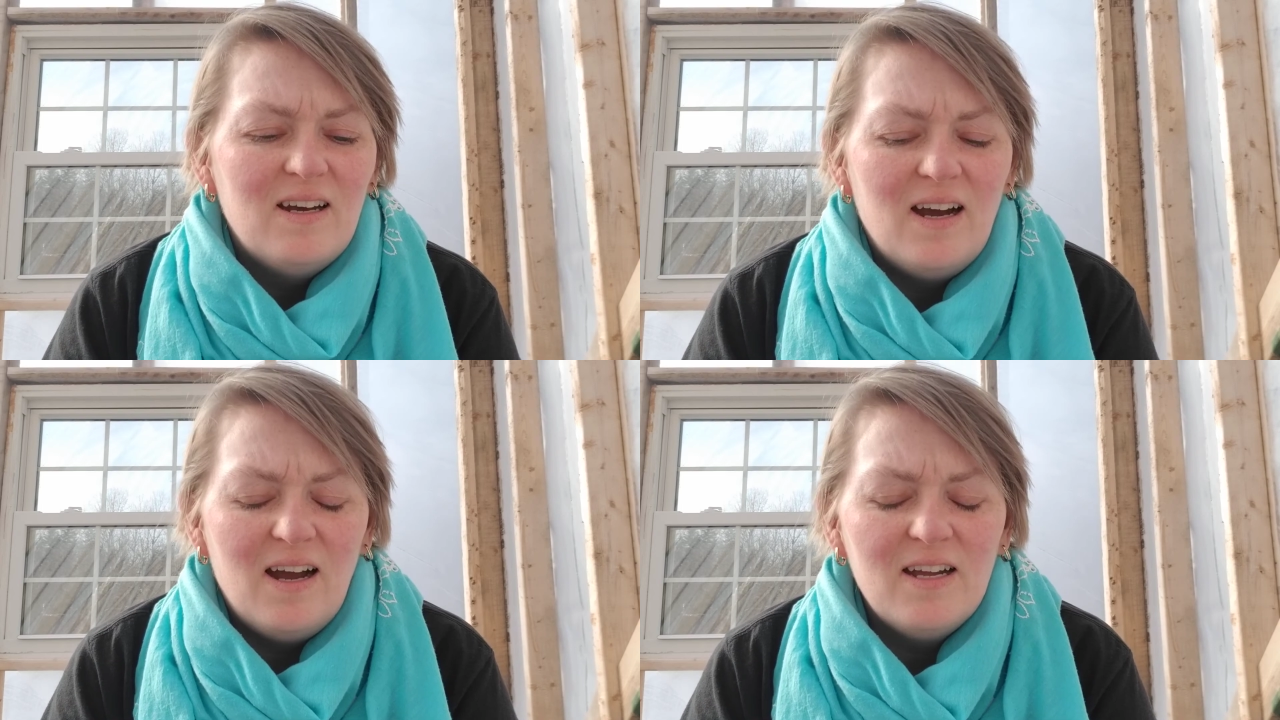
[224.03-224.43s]

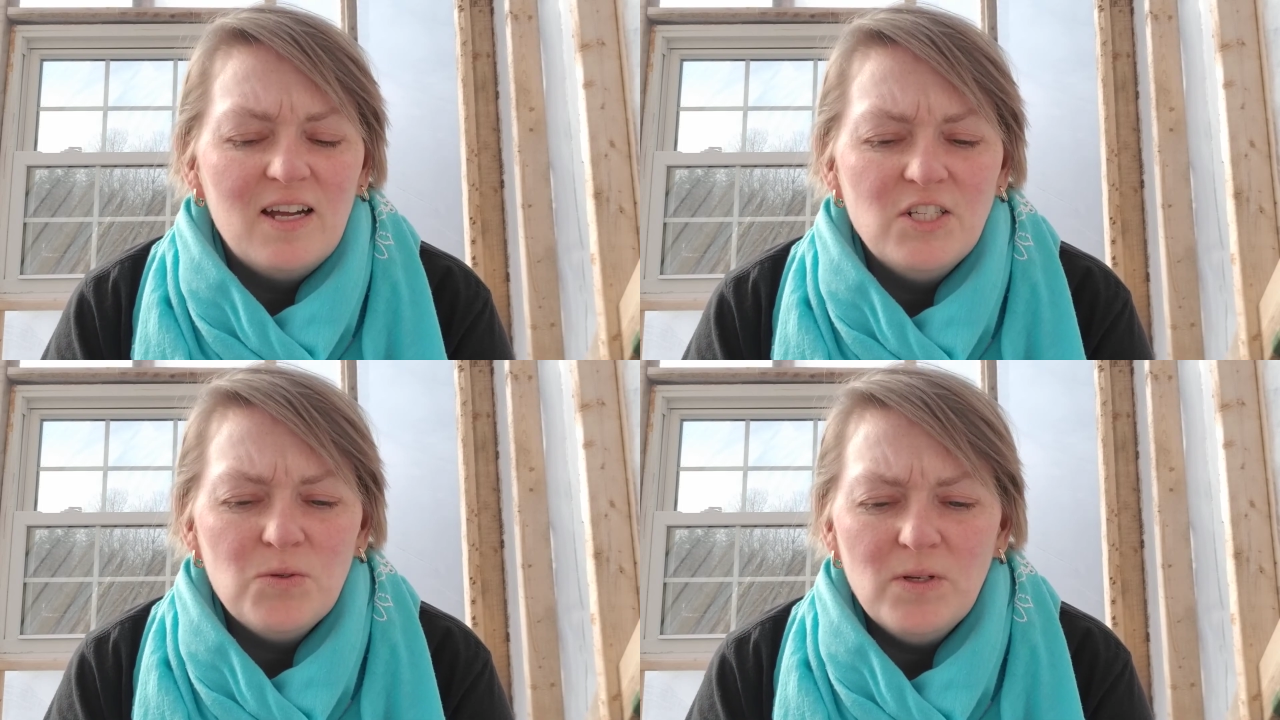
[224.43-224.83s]

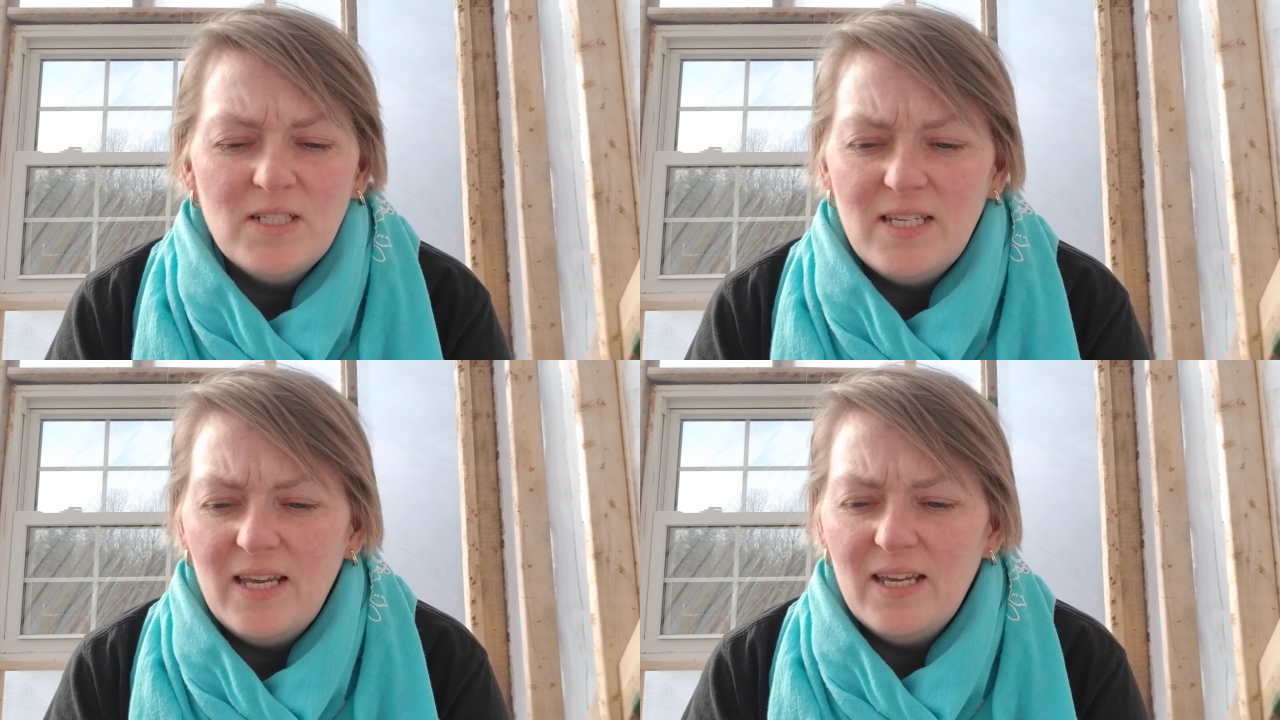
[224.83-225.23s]
I just
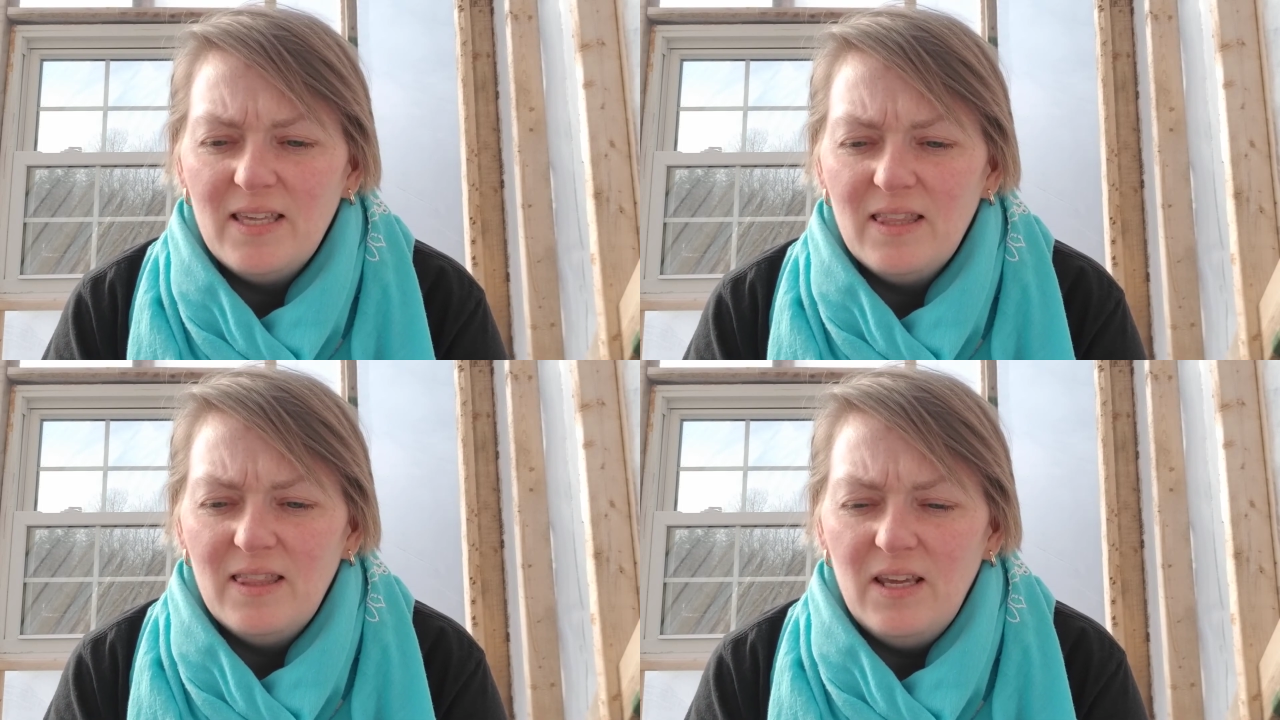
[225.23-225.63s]
want to
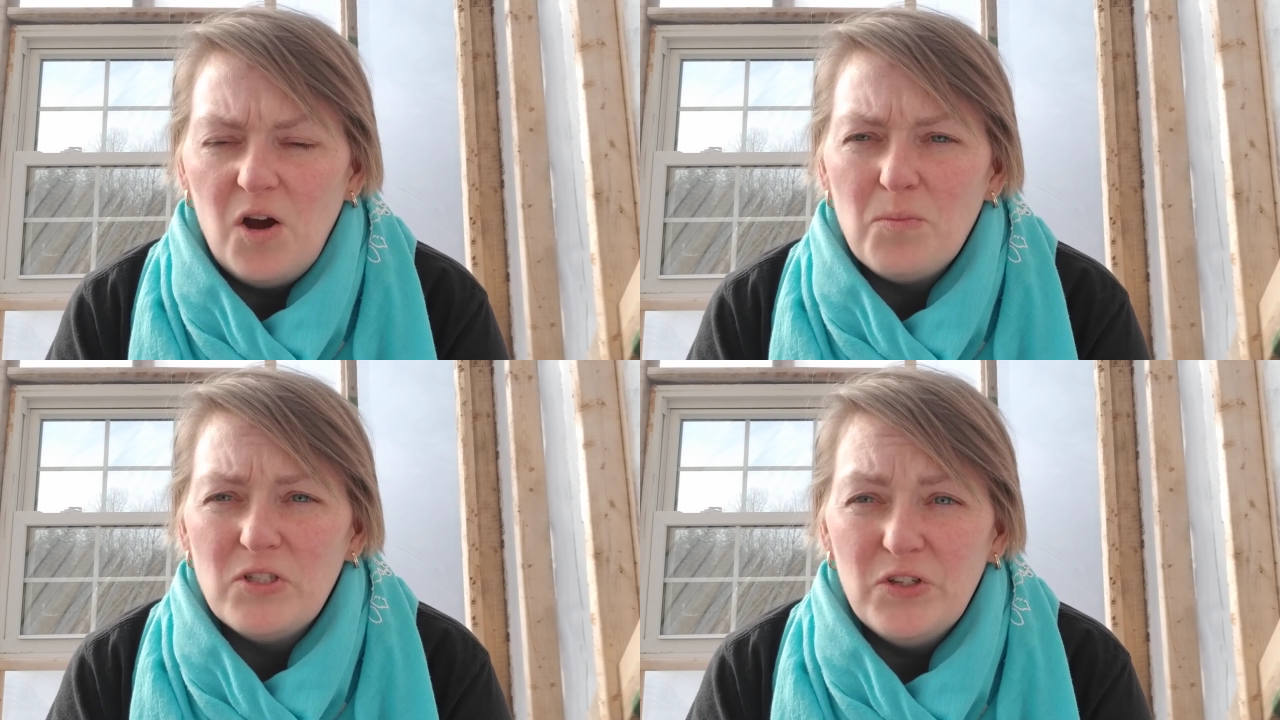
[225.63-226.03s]
take the
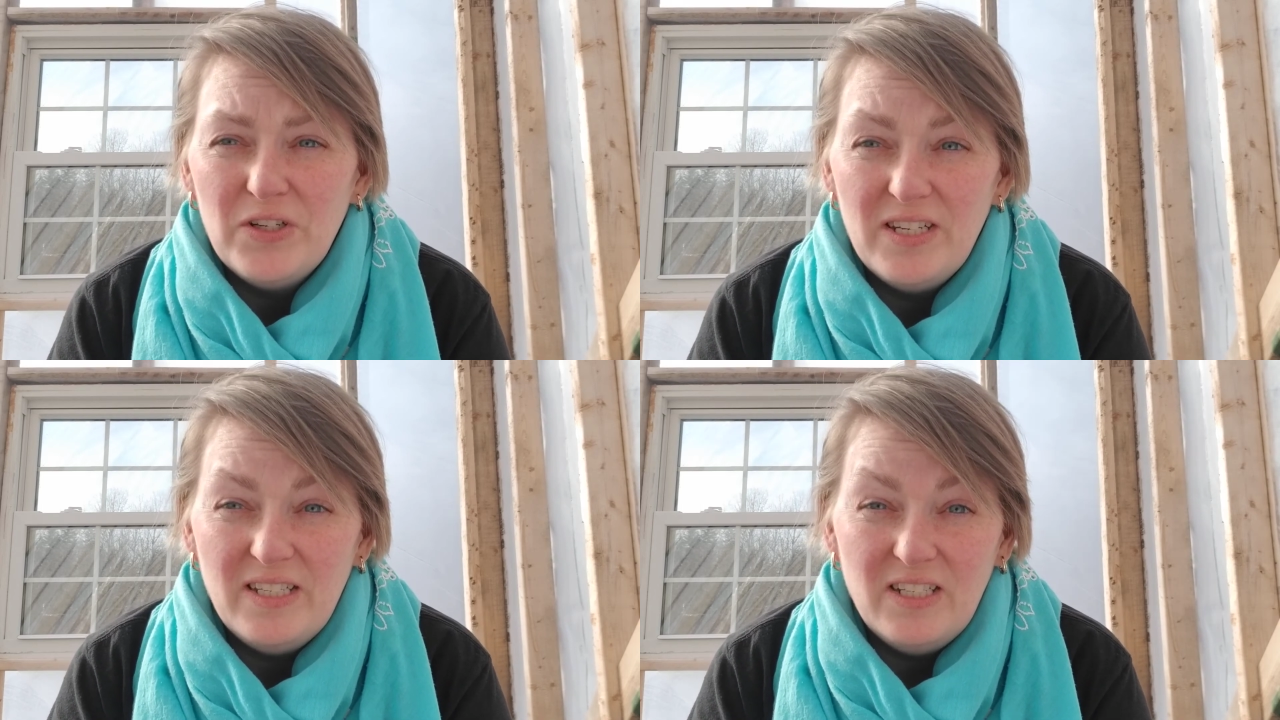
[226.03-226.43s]

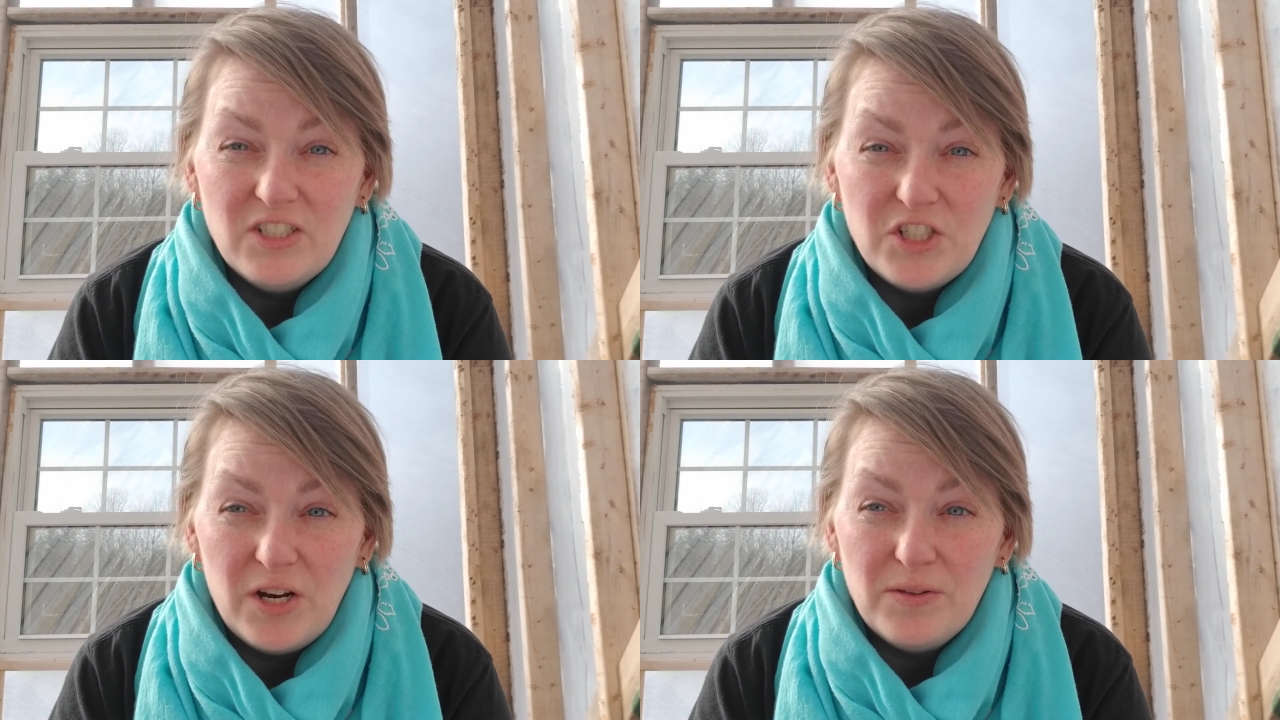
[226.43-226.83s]
opportunity to
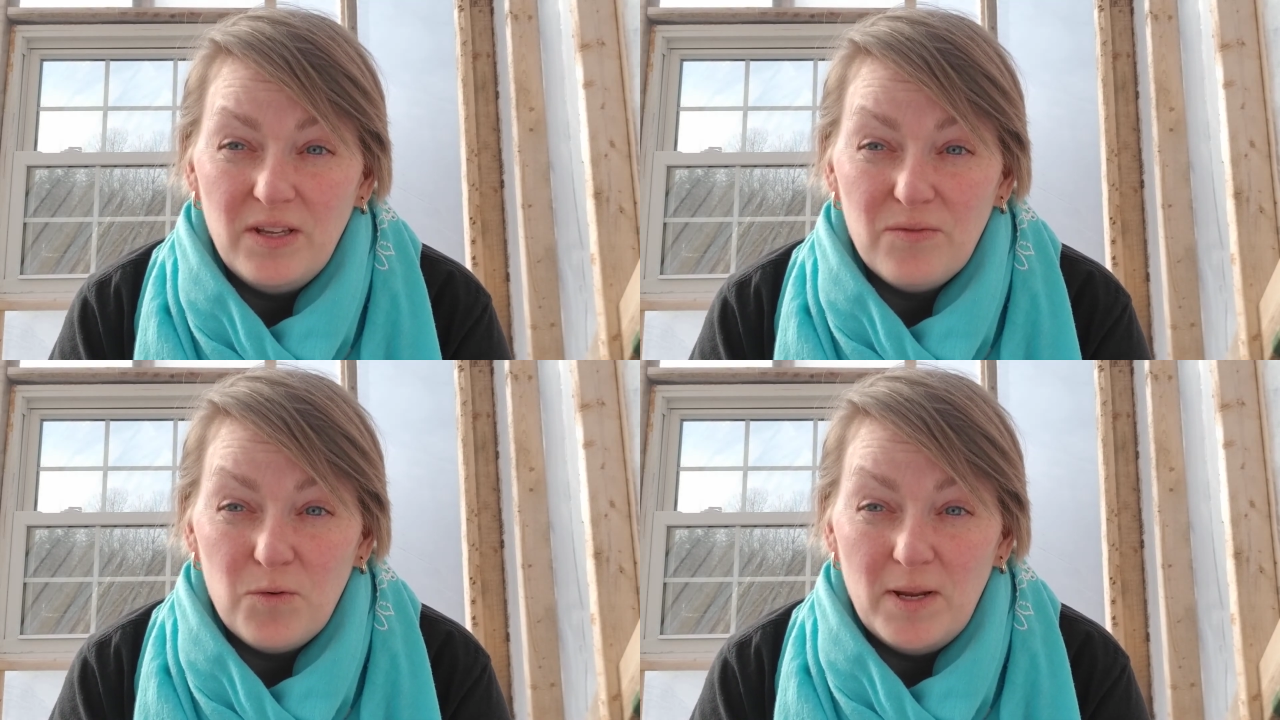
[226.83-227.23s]
share
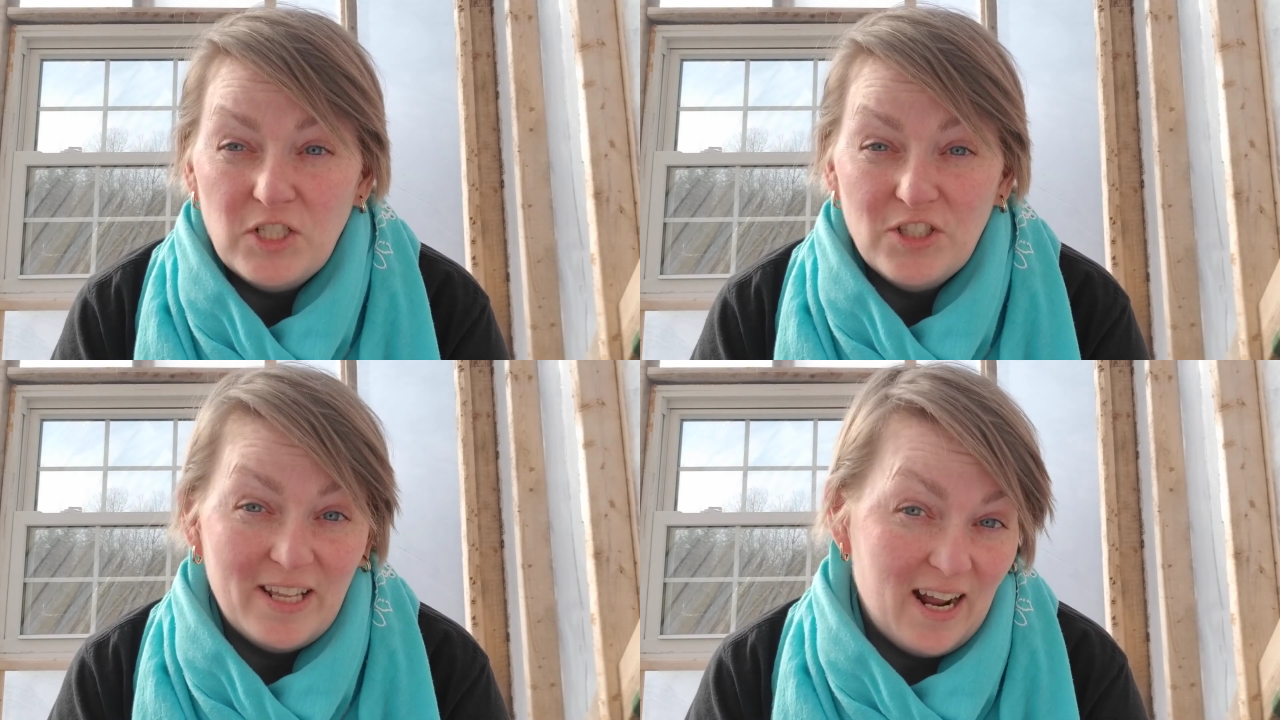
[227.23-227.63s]
the
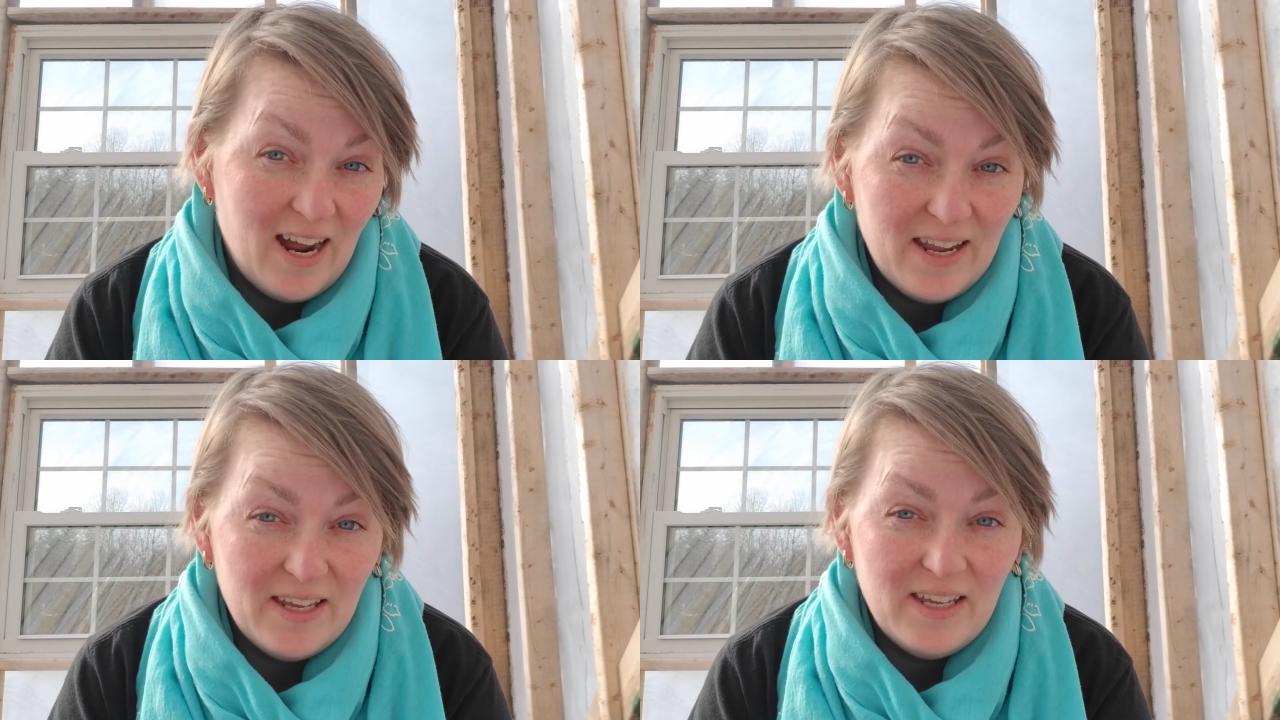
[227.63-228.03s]
information that
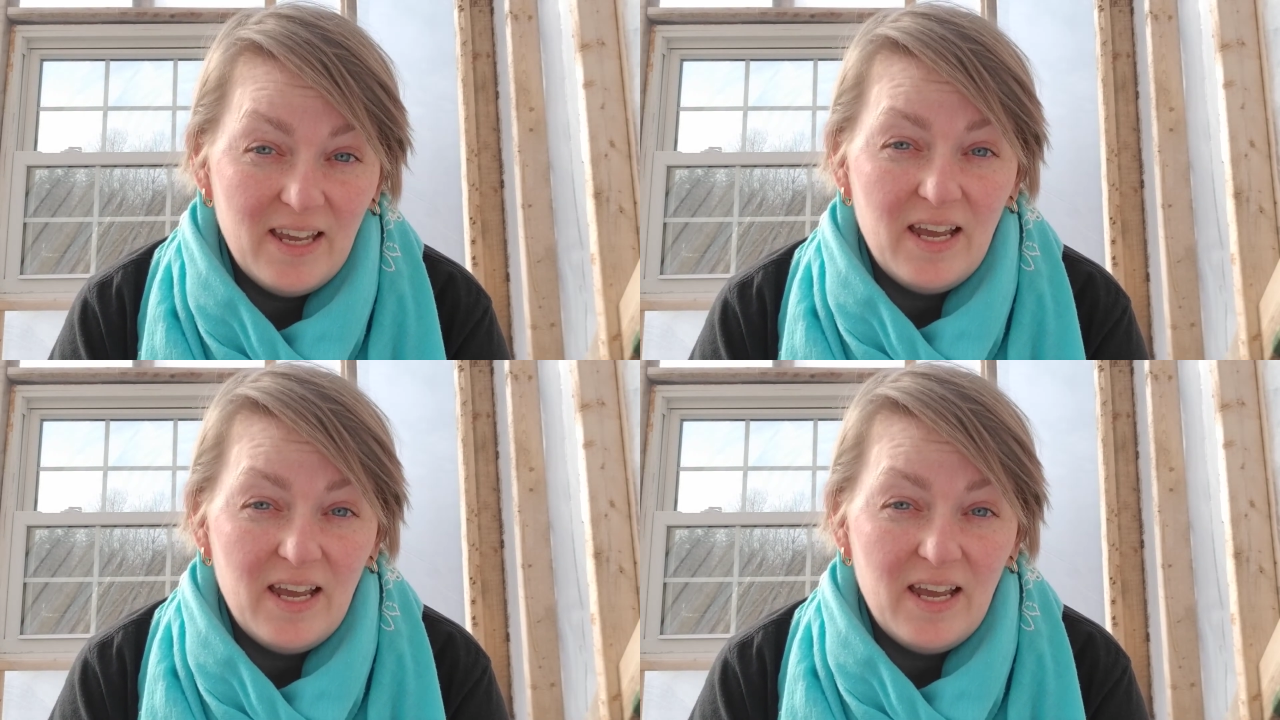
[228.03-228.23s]
I